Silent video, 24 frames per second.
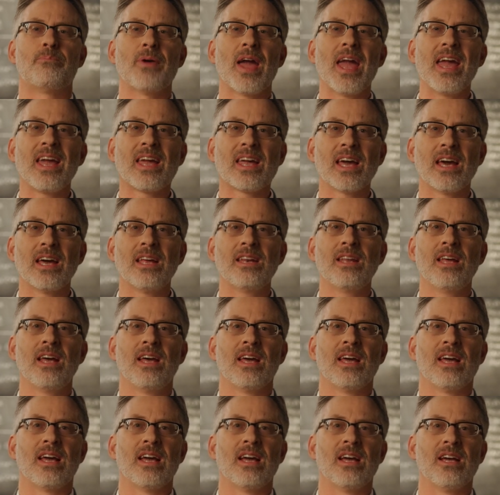Bacon
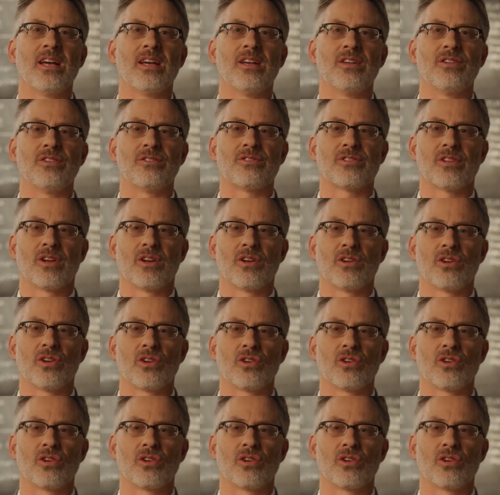is